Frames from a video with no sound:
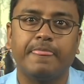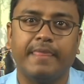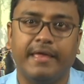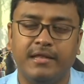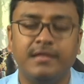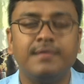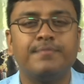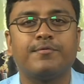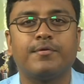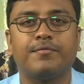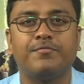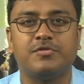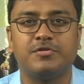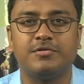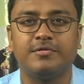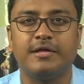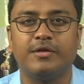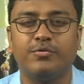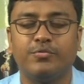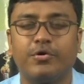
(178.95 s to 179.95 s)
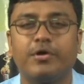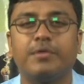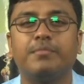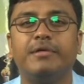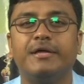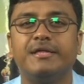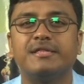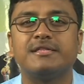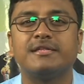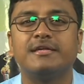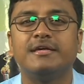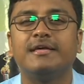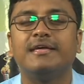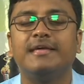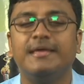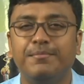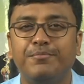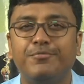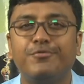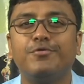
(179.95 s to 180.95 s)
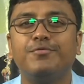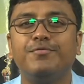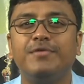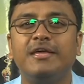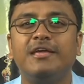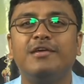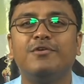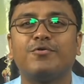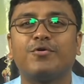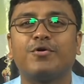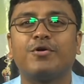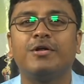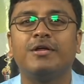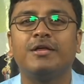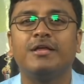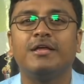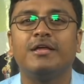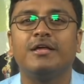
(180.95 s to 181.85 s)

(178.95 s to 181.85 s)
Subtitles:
in the professional workplace, improving your